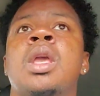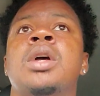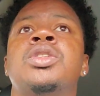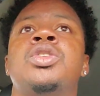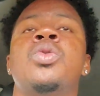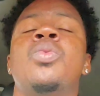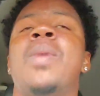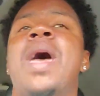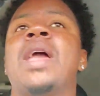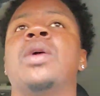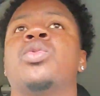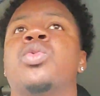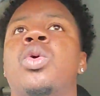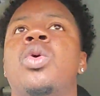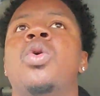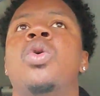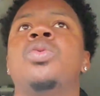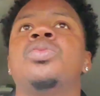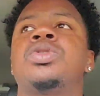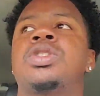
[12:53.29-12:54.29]
to make
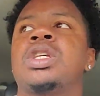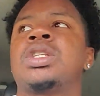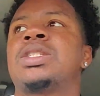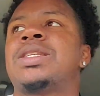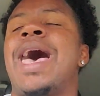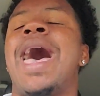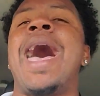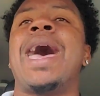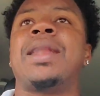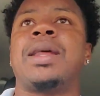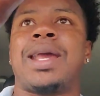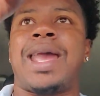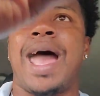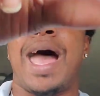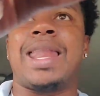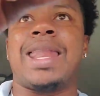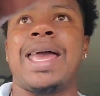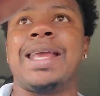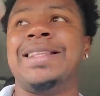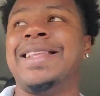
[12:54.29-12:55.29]
room to sign a
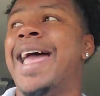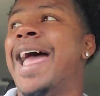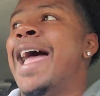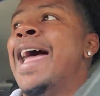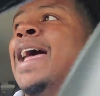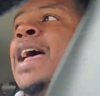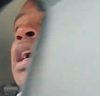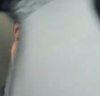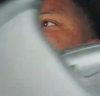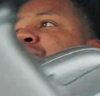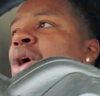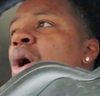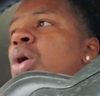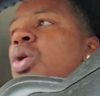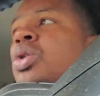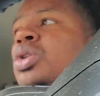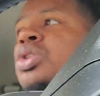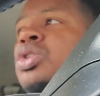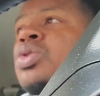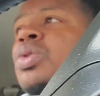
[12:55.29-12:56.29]
guy like that.
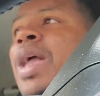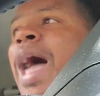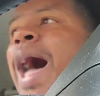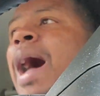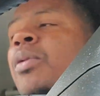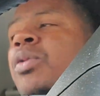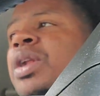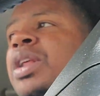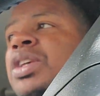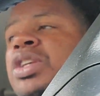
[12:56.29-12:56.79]
So you got rid of